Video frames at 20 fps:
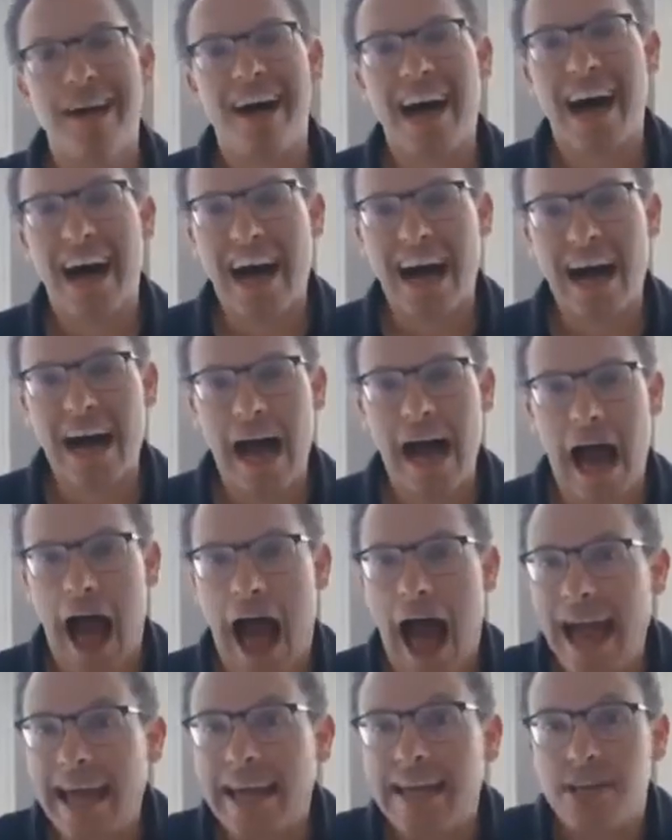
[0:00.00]

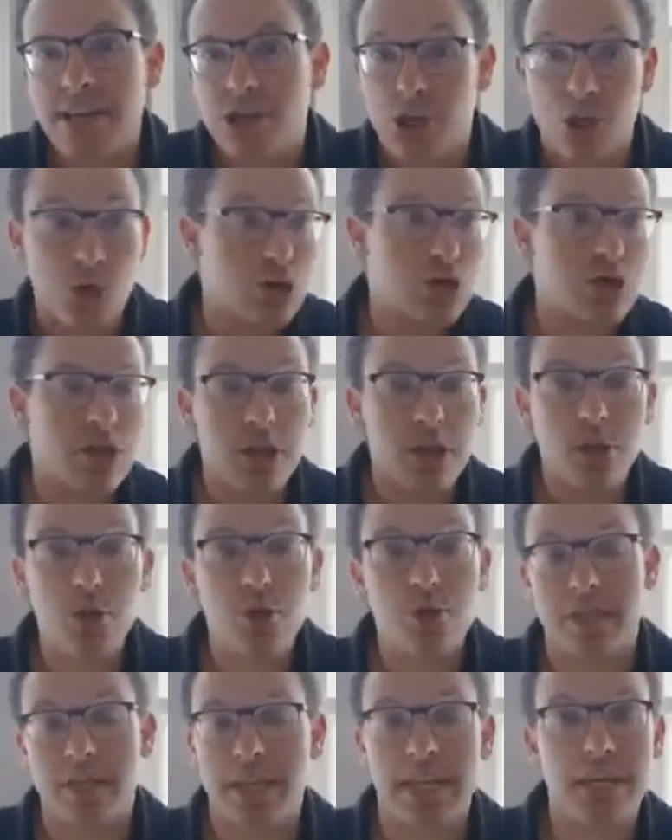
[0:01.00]
I usually
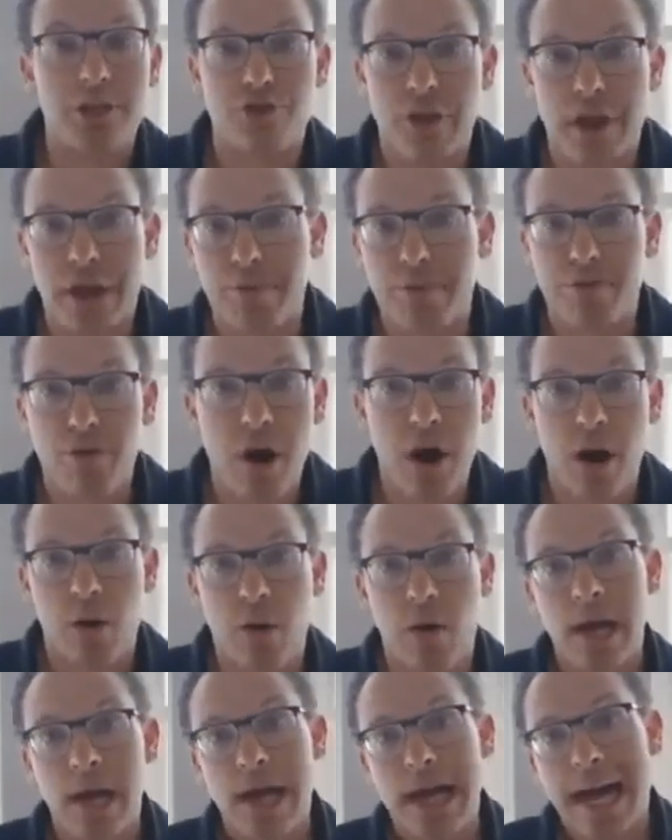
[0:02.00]
use eTrade Pro.